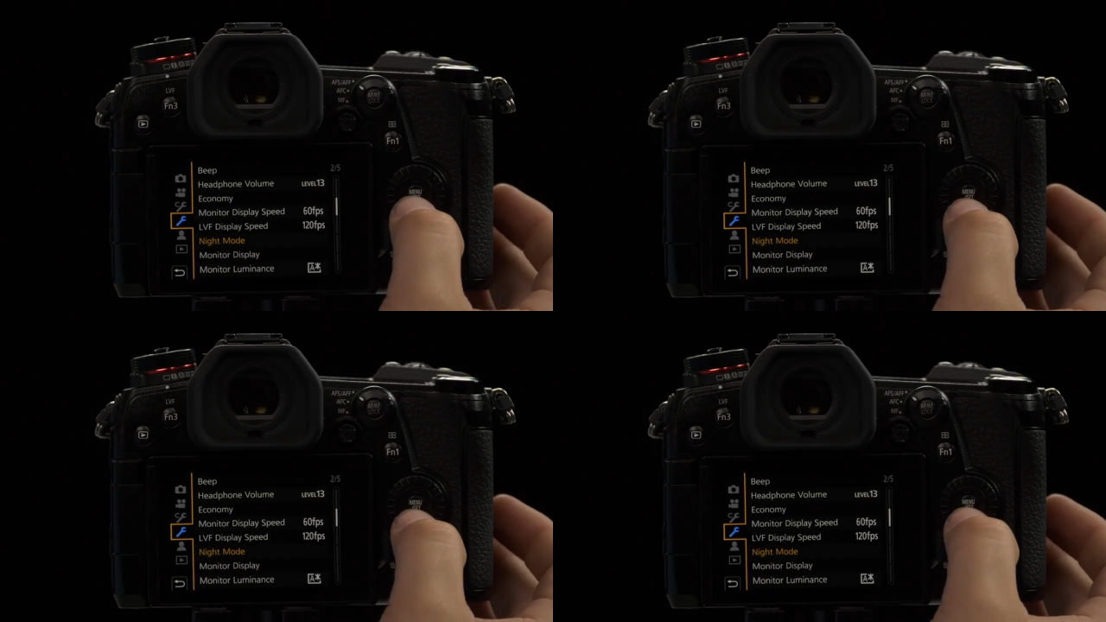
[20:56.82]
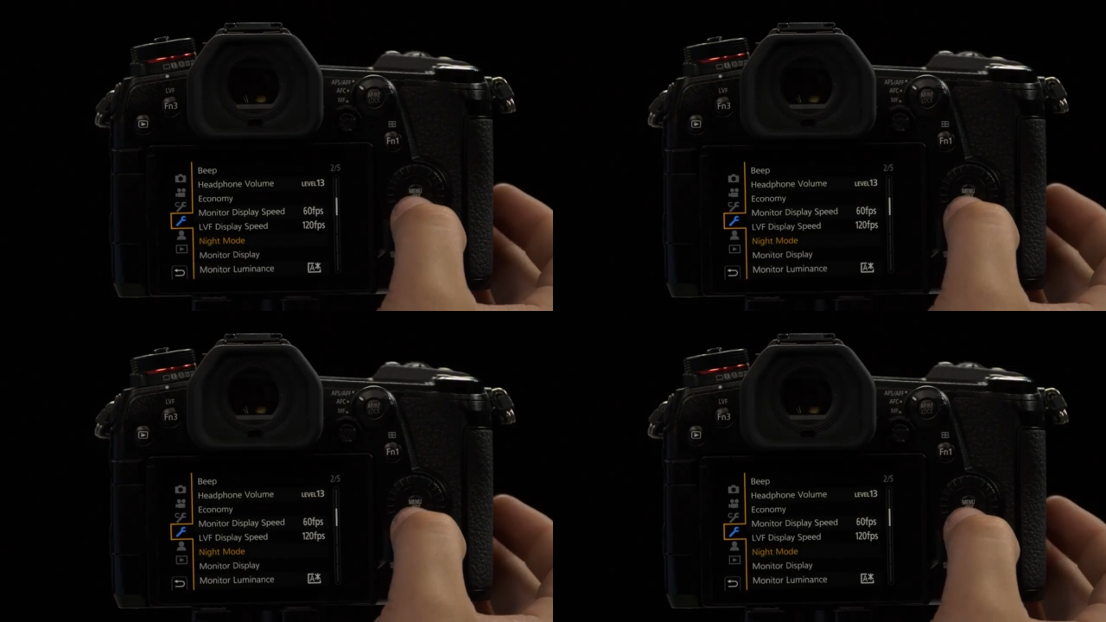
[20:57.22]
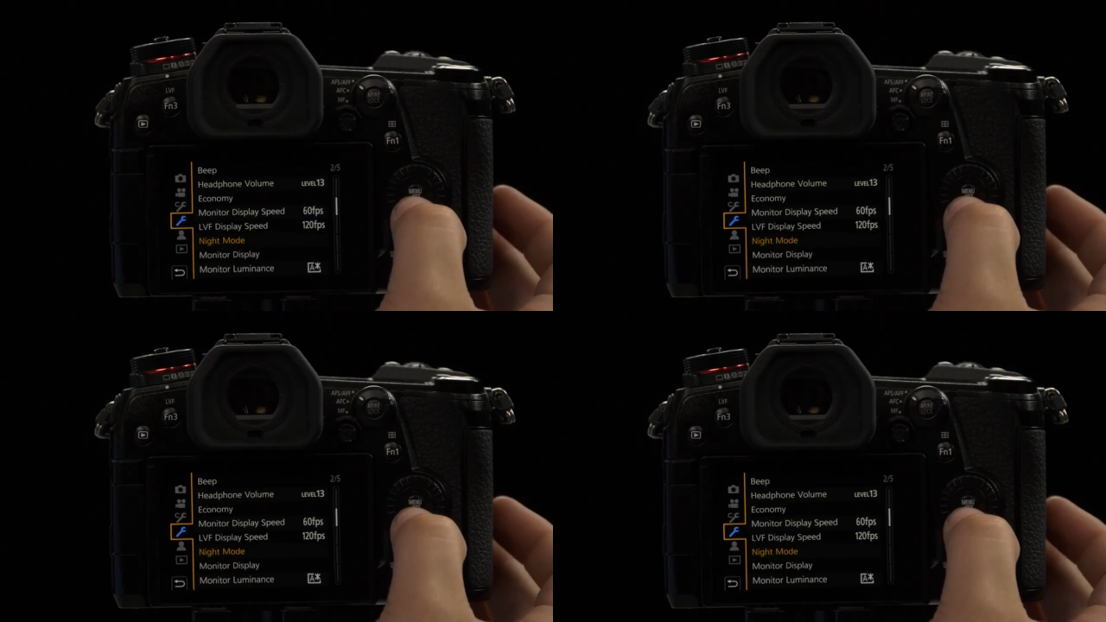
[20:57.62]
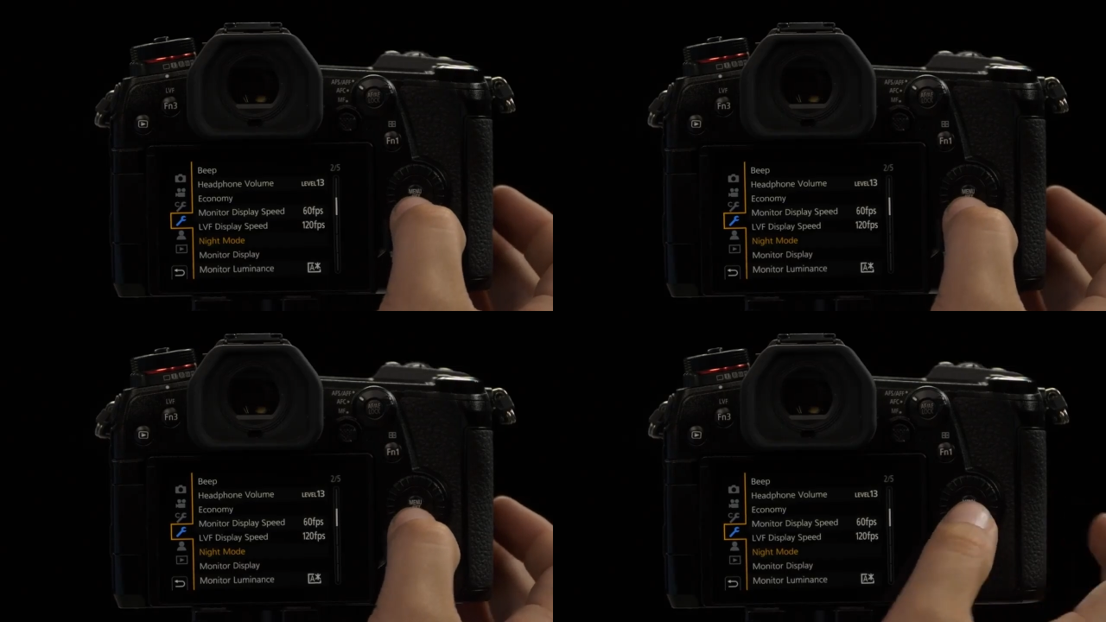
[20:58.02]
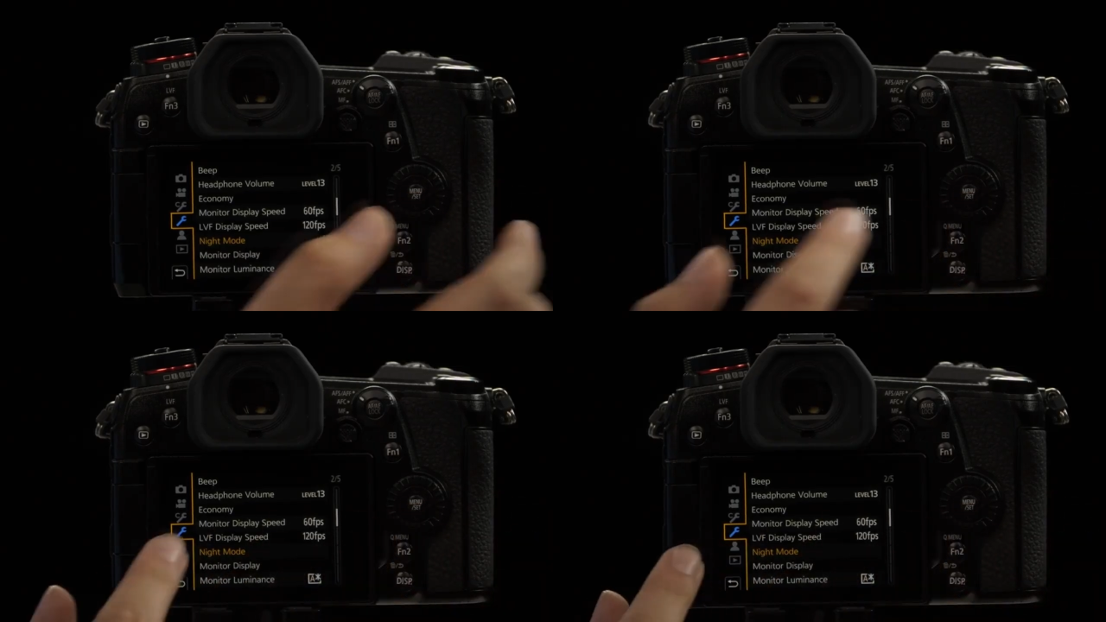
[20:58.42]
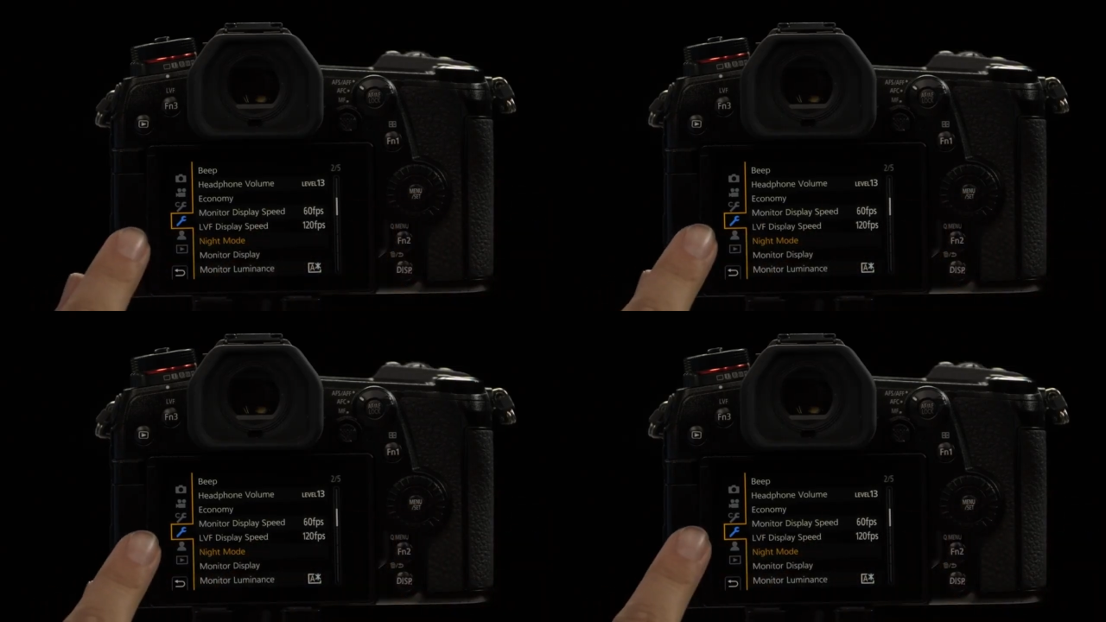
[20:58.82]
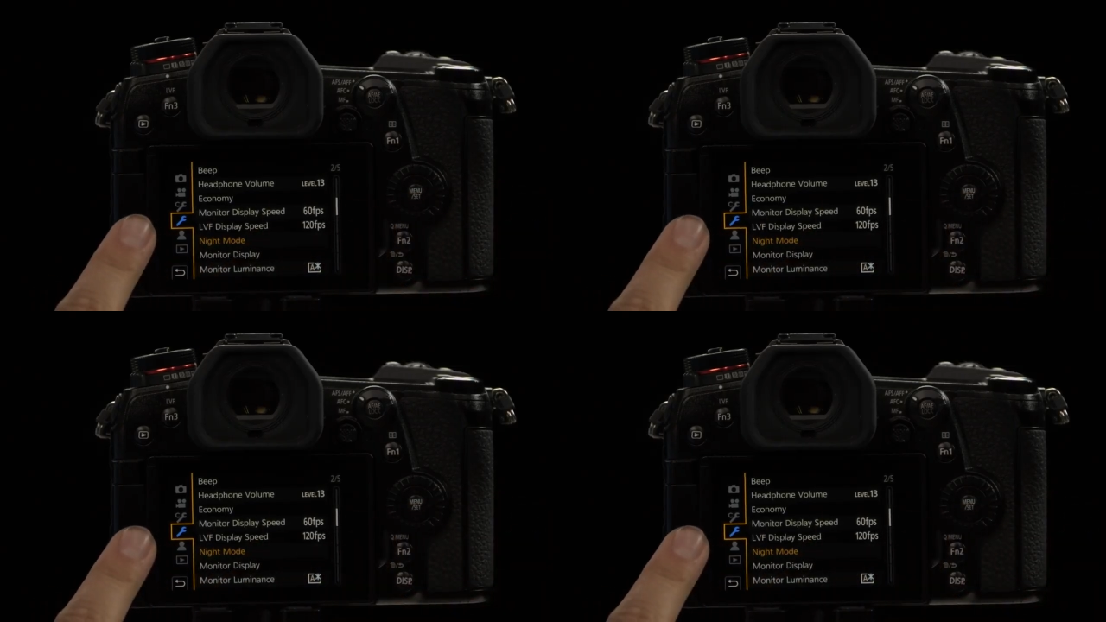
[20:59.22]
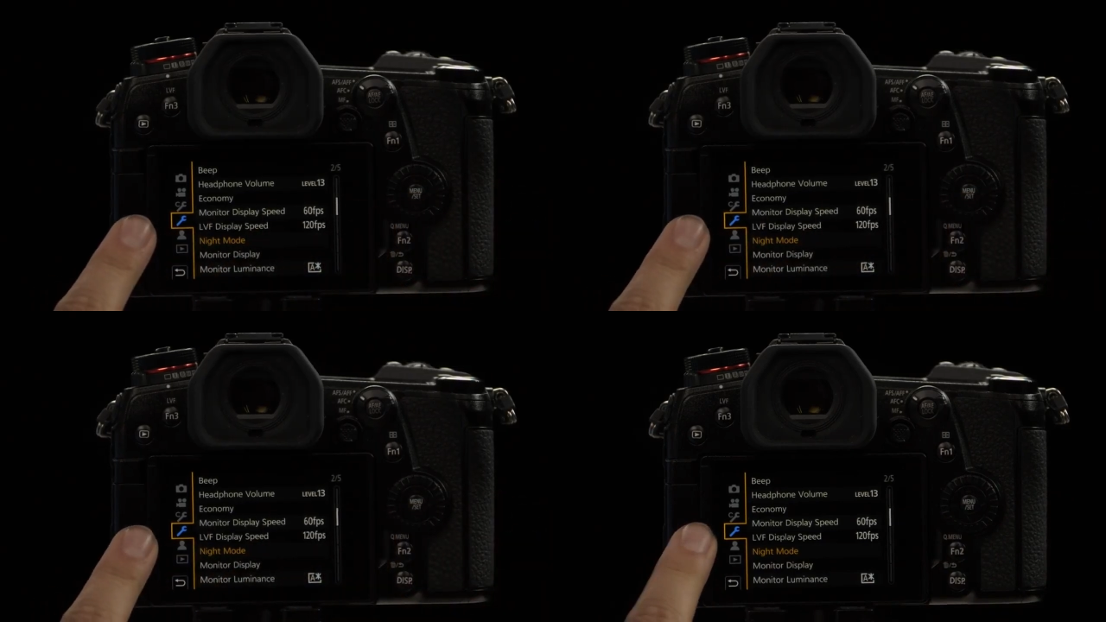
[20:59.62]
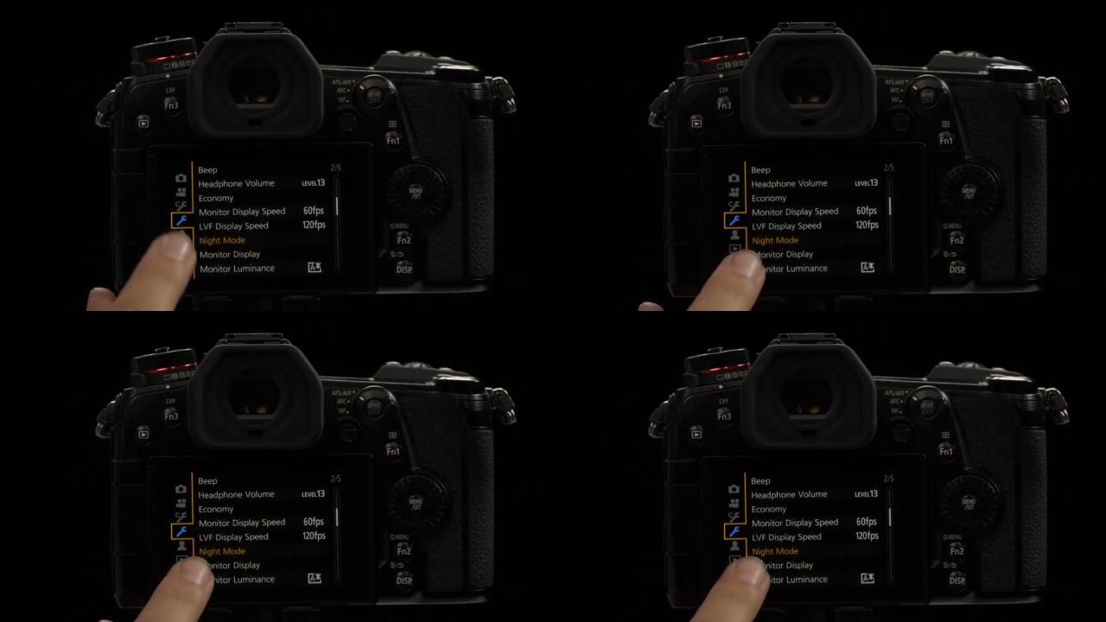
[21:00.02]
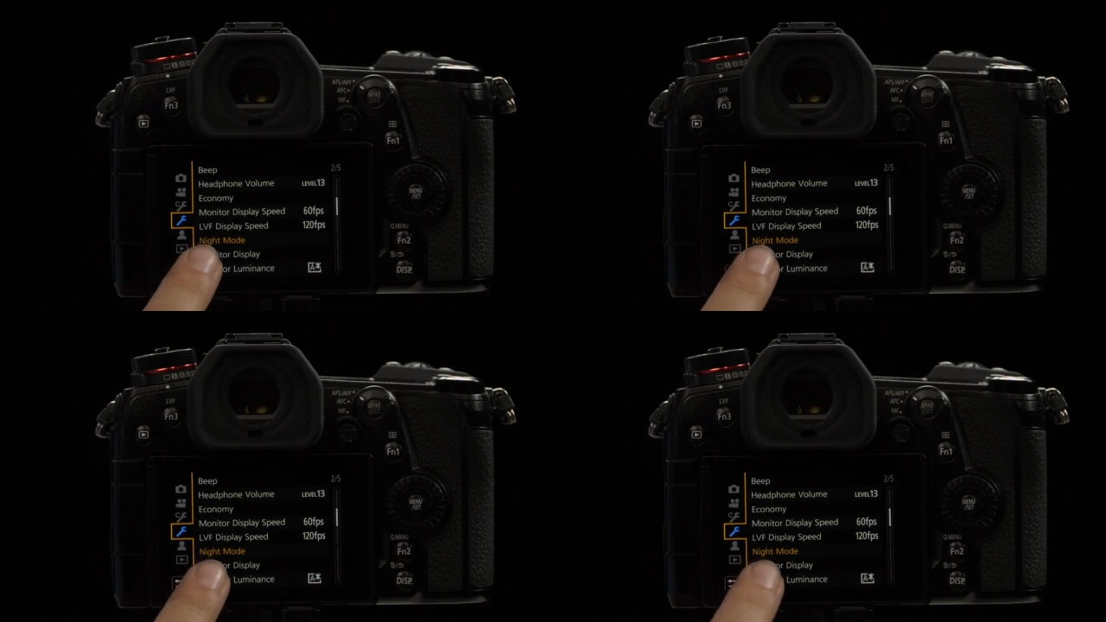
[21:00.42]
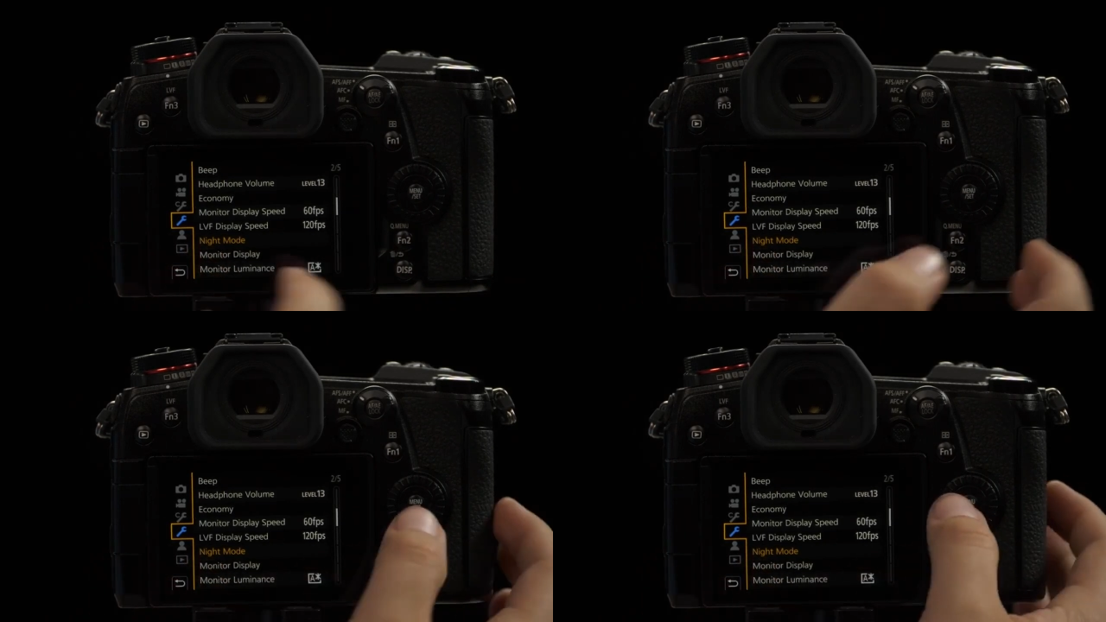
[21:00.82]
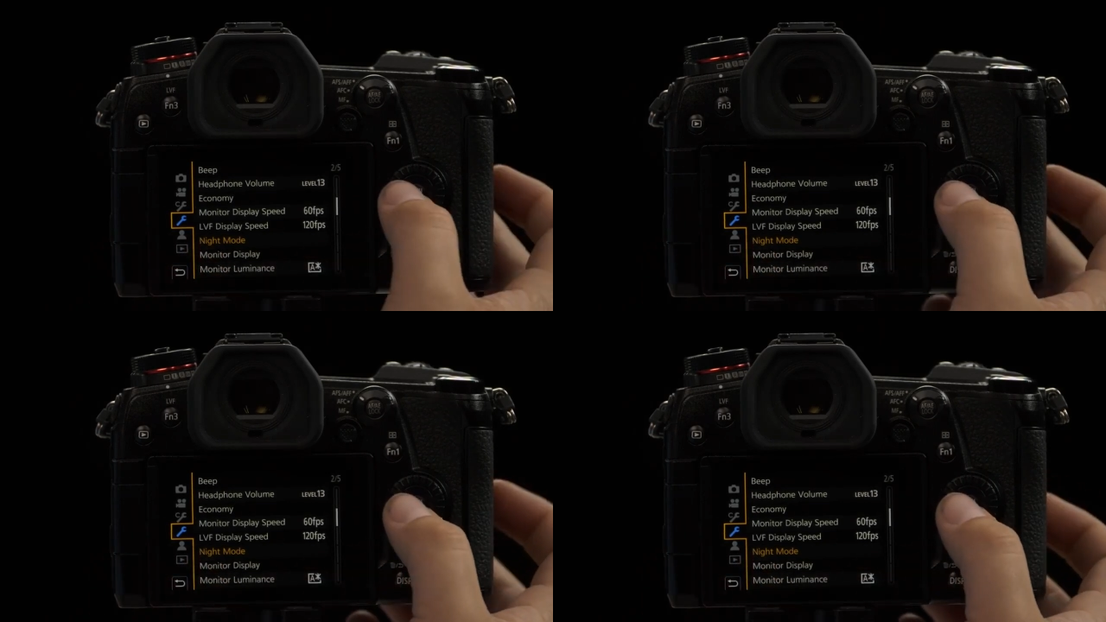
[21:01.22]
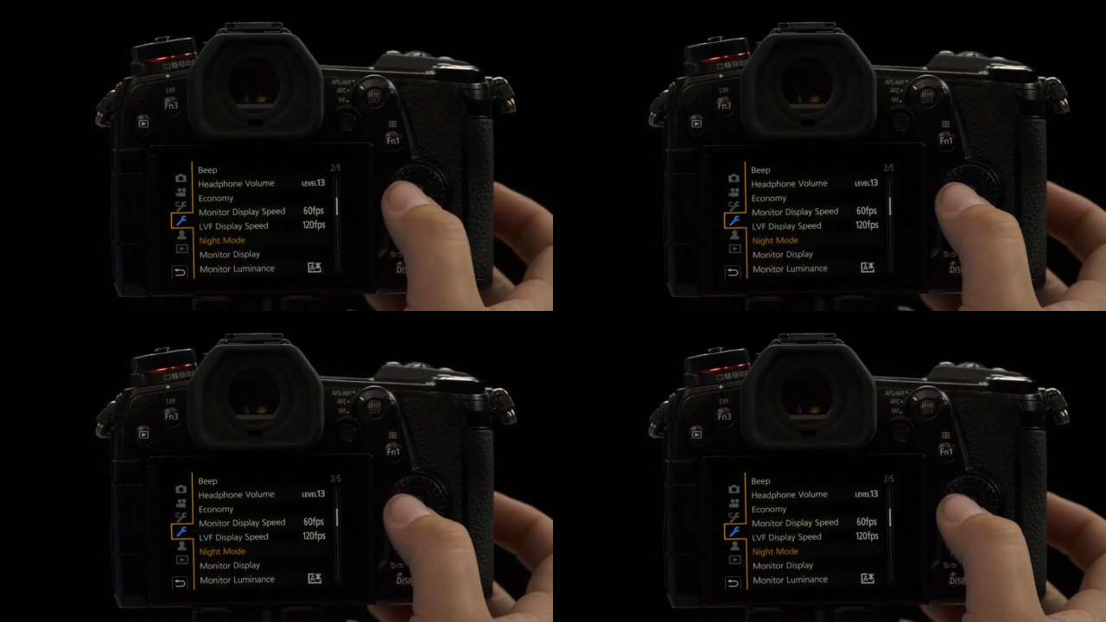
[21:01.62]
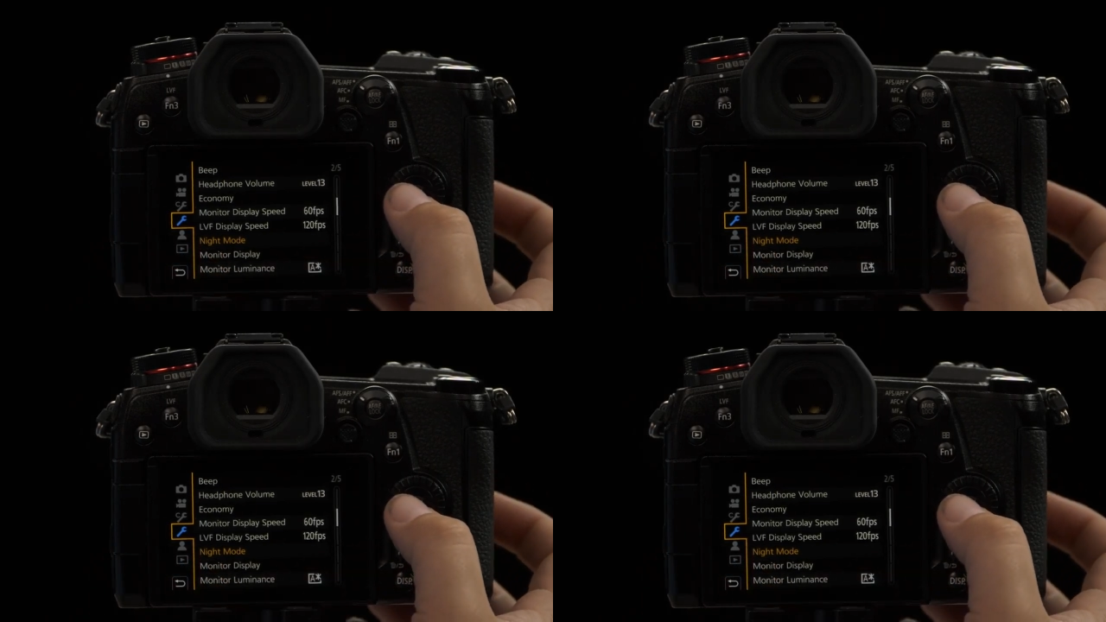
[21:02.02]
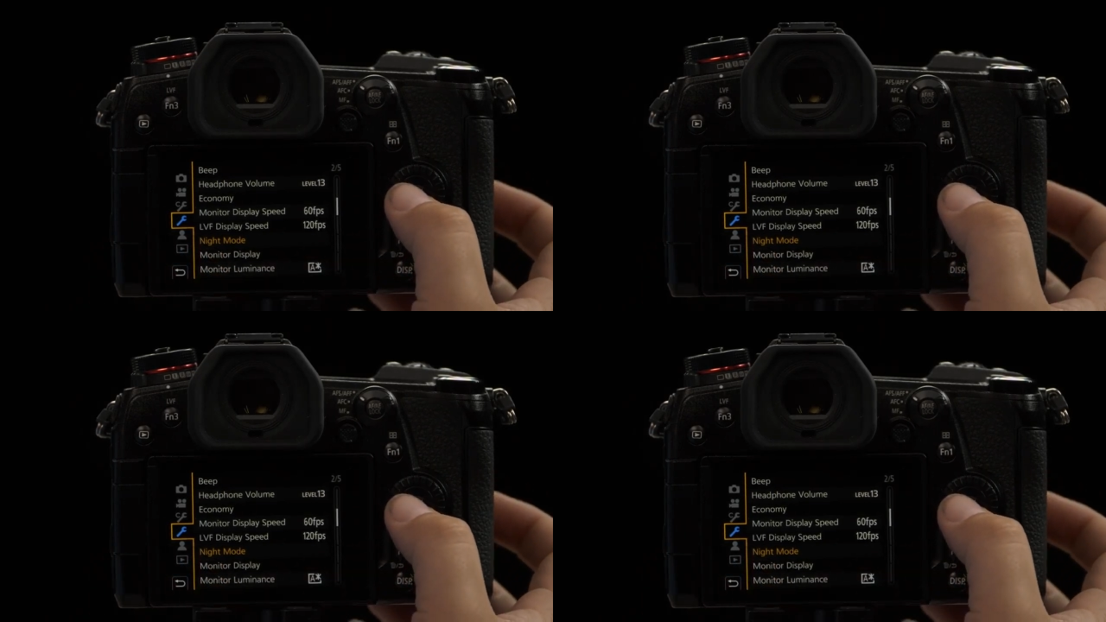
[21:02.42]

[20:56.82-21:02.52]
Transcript: [unreadable: no face in view]